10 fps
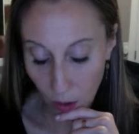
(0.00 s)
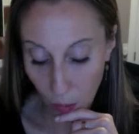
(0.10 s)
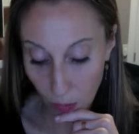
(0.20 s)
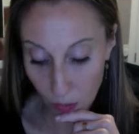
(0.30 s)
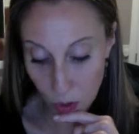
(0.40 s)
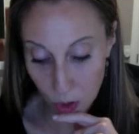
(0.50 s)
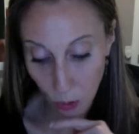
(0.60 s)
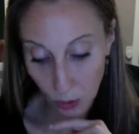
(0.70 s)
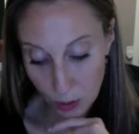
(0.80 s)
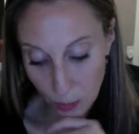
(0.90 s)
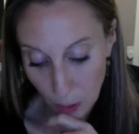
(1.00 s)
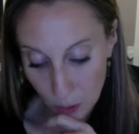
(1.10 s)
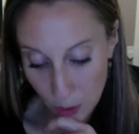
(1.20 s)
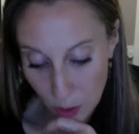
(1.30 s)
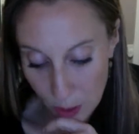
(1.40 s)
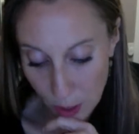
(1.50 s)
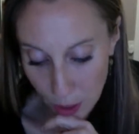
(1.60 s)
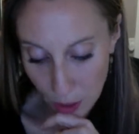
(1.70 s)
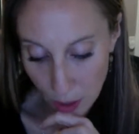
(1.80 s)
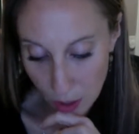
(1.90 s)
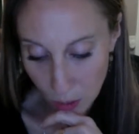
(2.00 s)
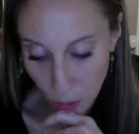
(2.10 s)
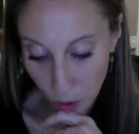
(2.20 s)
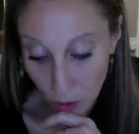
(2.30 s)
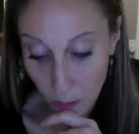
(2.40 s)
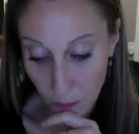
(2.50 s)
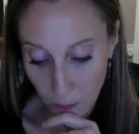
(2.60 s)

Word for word: when the soul is about to descend to this world,